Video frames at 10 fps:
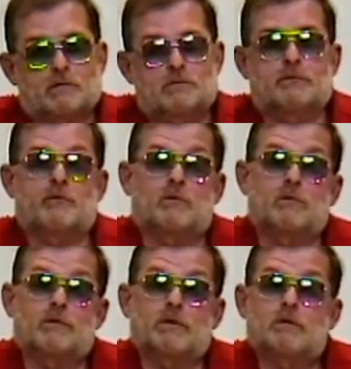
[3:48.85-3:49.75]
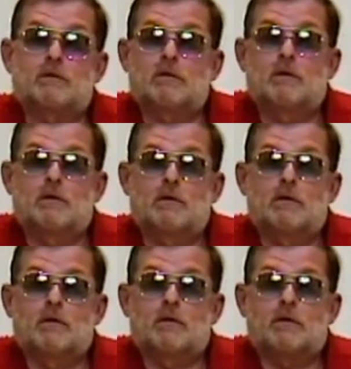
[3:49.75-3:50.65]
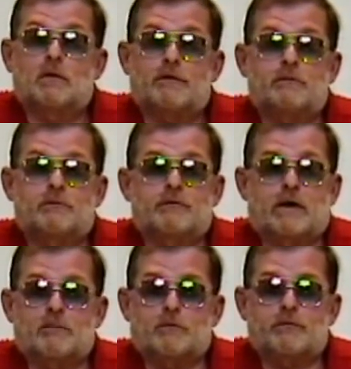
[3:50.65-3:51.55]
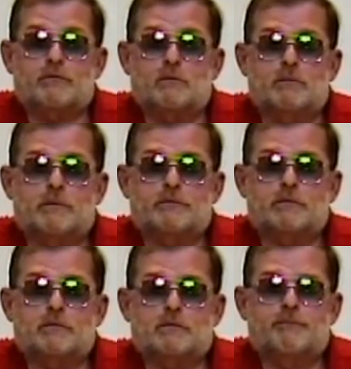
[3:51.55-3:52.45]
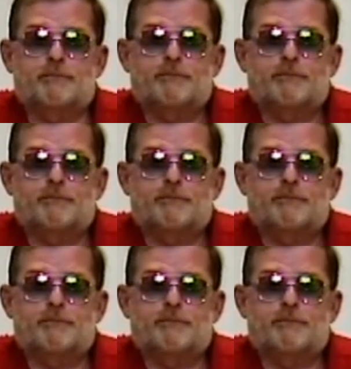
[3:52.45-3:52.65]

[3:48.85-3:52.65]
who was only, I think she was 9 months old when he was killed.